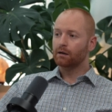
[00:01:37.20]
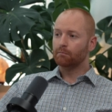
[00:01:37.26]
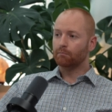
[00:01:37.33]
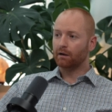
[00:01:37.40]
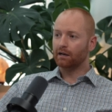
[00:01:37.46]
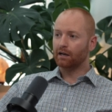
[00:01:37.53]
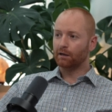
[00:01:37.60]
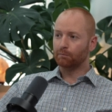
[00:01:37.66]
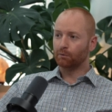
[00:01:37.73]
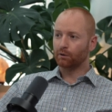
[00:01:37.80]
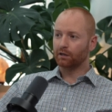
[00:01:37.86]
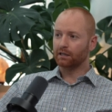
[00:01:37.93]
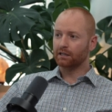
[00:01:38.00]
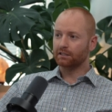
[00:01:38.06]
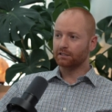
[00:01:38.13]
might help
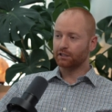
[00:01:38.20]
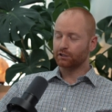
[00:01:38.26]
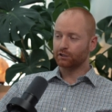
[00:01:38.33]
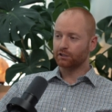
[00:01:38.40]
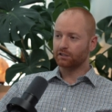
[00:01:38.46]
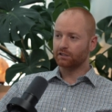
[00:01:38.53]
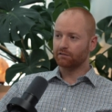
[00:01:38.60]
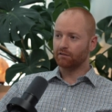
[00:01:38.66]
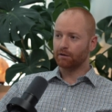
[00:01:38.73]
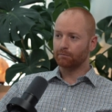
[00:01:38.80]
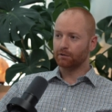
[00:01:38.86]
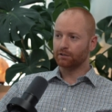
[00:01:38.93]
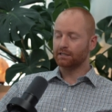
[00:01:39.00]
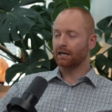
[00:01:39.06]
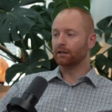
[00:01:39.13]
organizations develop
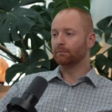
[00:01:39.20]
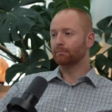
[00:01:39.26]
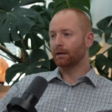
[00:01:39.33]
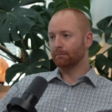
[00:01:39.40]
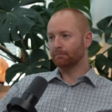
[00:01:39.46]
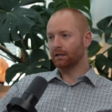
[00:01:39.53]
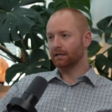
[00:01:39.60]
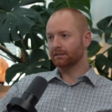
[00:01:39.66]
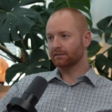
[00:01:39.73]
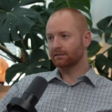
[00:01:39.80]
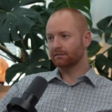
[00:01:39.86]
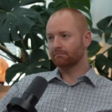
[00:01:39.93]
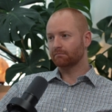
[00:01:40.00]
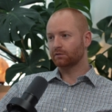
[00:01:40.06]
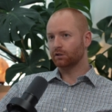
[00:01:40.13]
their talent
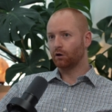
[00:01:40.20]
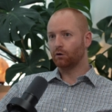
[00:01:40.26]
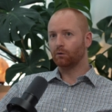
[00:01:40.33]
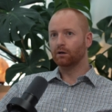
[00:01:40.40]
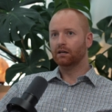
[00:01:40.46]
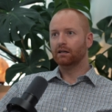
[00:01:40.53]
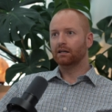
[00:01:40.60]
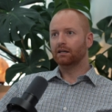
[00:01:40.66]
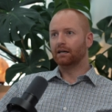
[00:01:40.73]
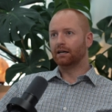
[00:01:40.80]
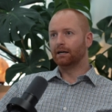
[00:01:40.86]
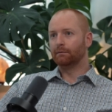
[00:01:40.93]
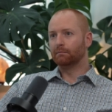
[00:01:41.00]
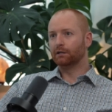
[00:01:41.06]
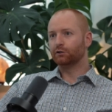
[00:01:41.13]
pipelines. So
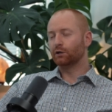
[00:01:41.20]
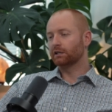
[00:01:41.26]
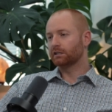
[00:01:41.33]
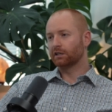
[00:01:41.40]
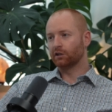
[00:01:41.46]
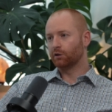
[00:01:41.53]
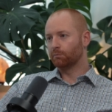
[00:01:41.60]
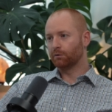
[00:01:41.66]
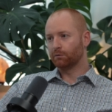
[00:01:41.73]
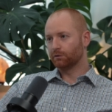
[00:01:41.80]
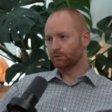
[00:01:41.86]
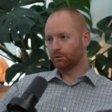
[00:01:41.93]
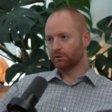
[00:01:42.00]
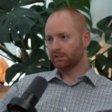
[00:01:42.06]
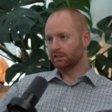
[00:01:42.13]
addressing human
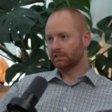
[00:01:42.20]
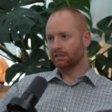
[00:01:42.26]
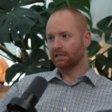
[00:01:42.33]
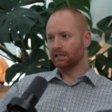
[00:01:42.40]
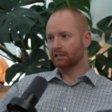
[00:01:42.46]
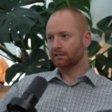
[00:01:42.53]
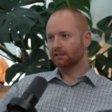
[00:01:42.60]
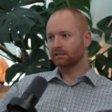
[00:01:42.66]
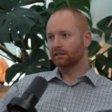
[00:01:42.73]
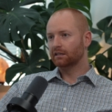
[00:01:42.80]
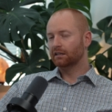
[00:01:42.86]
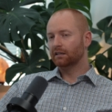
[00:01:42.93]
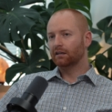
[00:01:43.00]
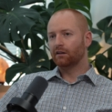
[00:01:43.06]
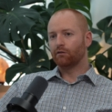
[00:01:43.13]
resources needs
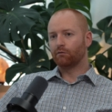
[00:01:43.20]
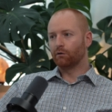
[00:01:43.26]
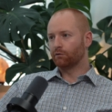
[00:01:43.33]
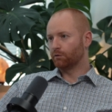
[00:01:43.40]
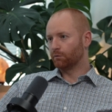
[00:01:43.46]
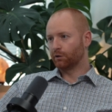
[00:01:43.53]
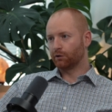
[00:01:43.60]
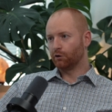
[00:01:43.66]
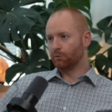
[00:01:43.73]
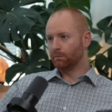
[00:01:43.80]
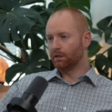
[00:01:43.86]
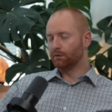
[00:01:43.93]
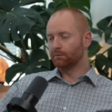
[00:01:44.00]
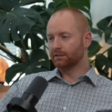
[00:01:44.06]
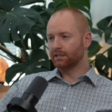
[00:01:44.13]
throughout the
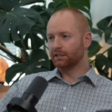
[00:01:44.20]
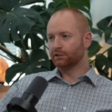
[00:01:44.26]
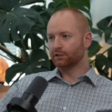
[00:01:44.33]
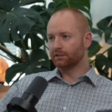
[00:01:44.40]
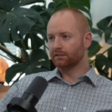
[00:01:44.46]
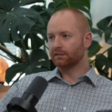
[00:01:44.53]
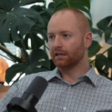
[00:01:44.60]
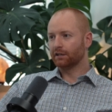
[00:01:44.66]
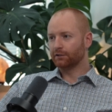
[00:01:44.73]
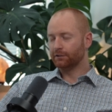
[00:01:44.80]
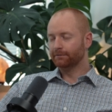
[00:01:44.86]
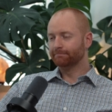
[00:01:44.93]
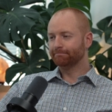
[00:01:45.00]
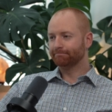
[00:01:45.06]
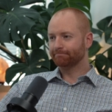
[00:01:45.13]
recruitment and retention
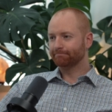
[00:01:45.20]
cycle.